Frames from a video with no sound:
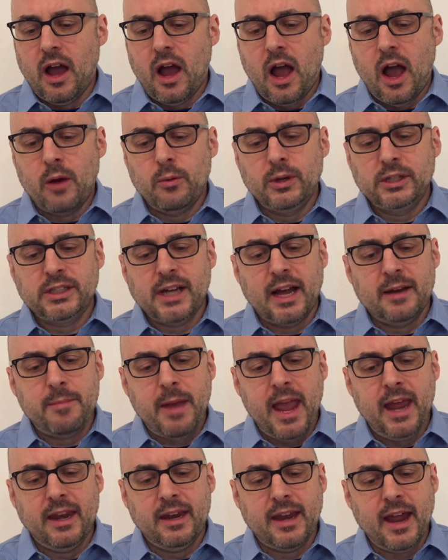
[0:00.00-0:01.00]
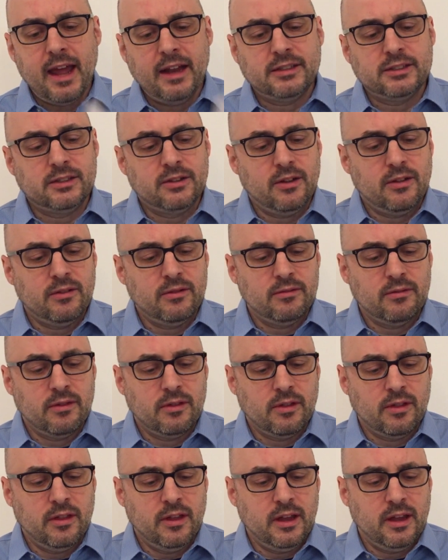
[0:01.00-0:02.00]
I wish I paid attention to
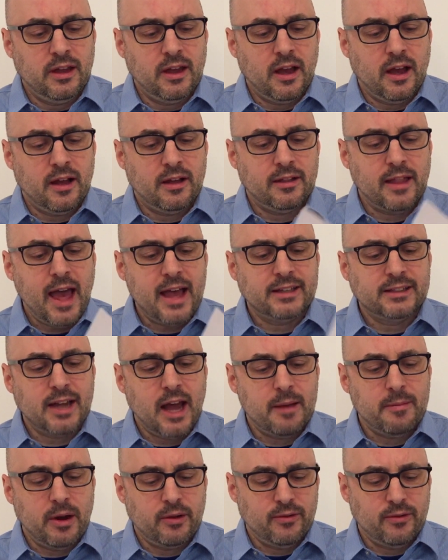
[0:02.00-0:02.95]
the uh, last time I